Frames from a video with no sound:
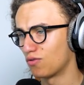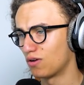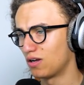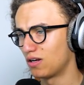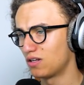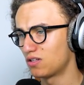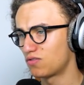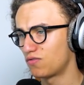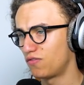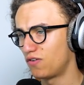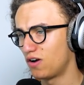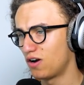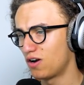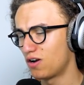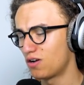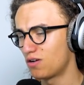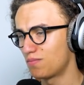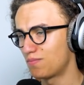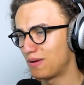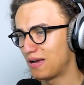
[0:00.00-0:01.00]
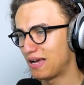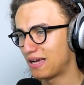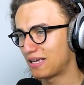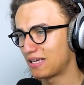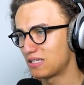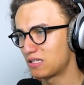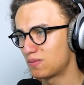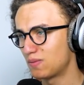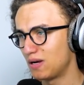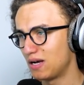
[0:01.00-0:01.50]
run as far back
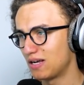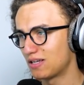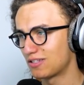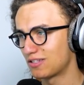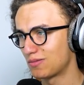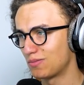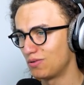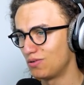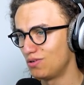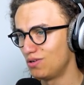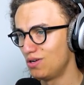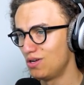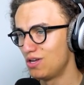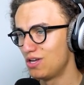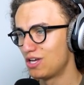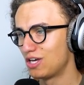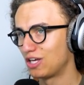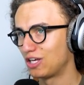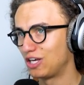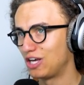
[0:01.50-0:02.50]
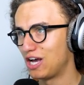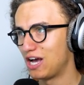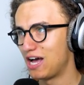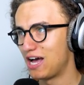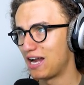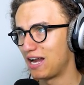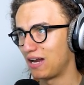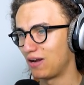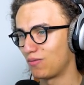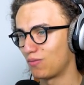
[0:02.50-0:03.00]
as possible.
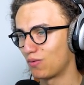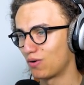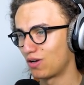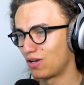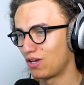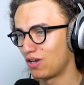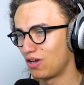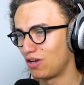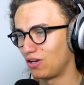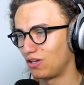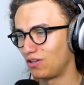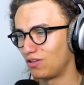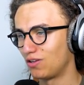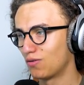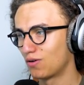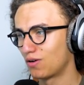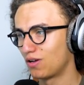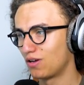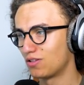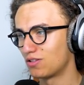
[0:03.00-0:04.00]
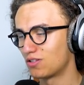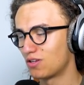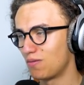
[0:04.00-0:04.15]
Got it. We're good. We're good.